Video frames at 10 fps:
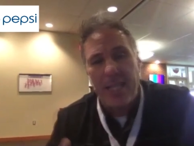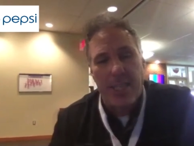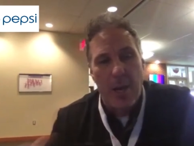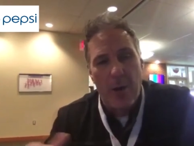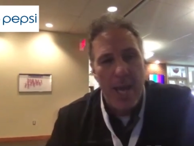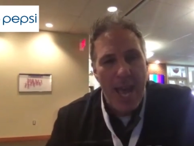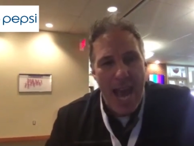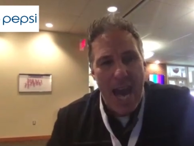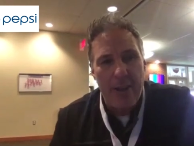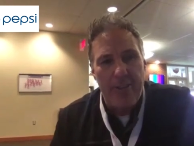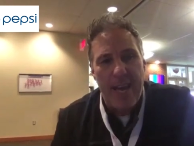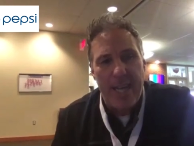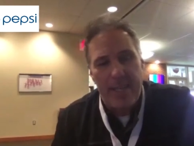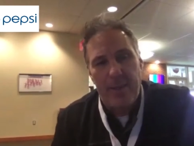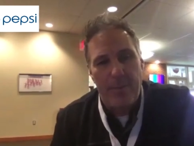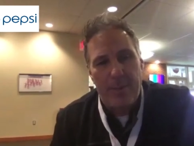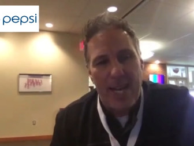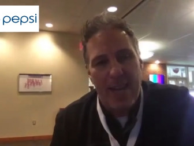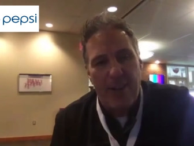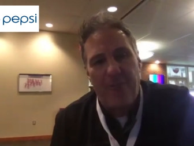So how does that
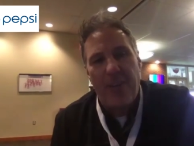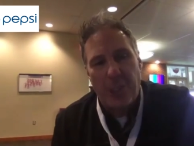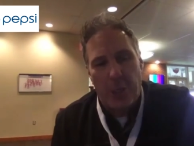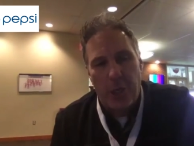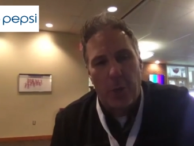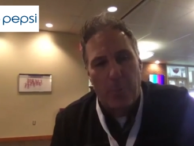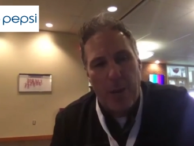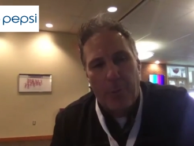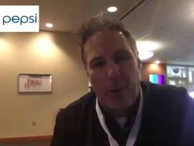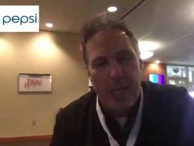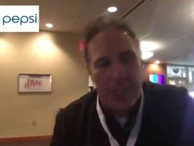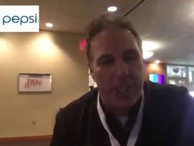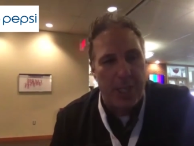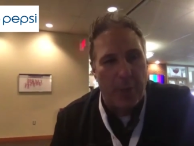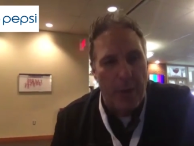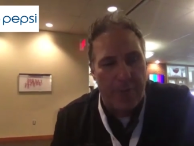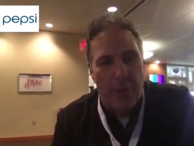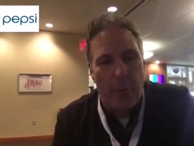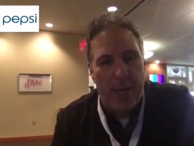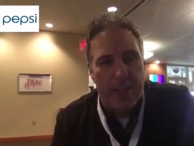kind of affect your your preparation as you get ready for
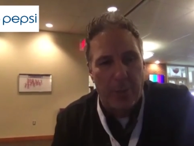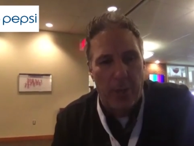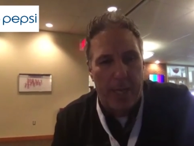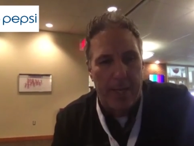the week this week?